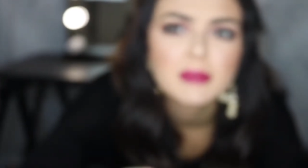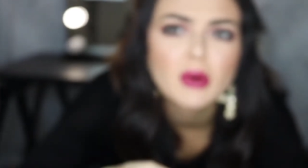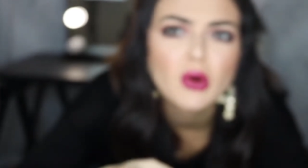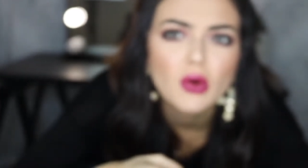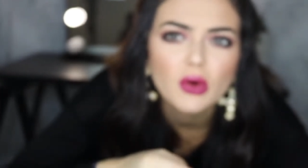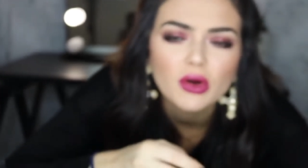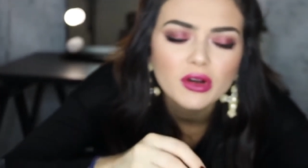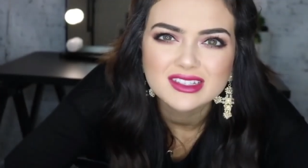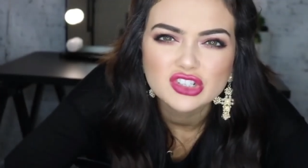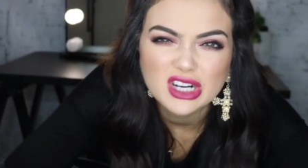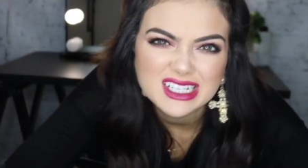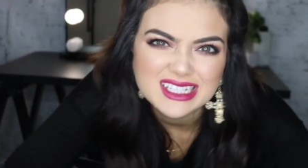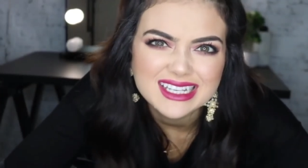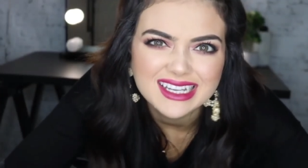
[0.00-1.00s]
more
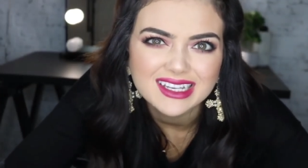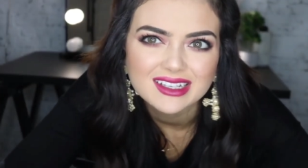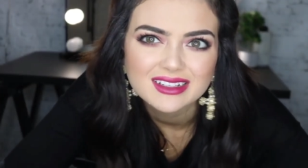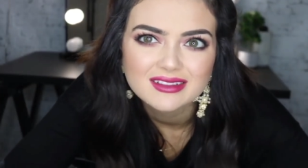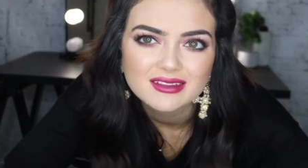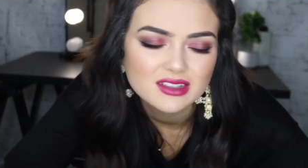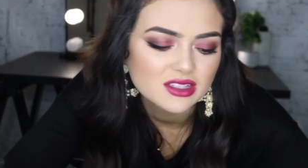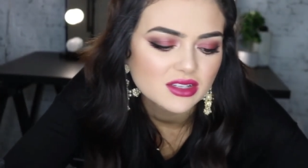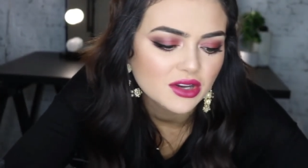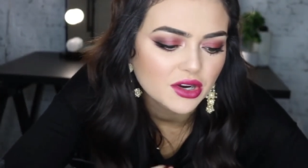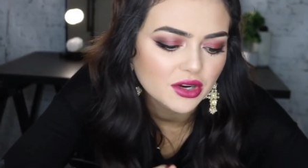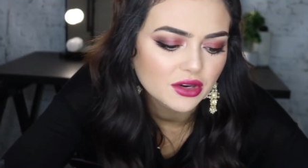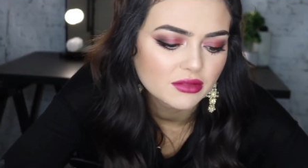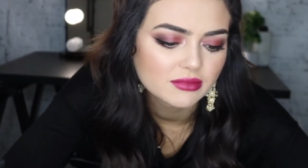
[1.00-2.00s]
dressy.
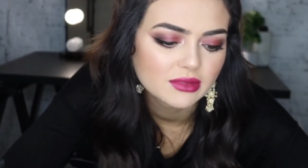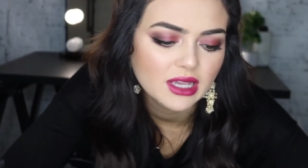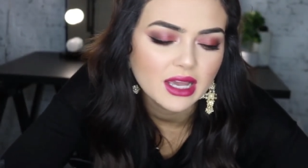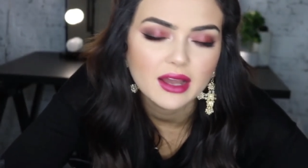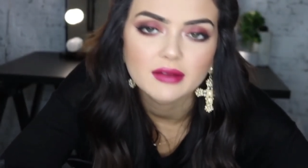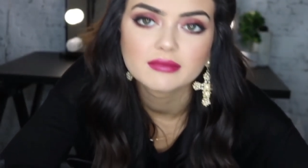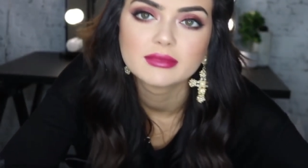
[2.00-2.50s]
So yeah,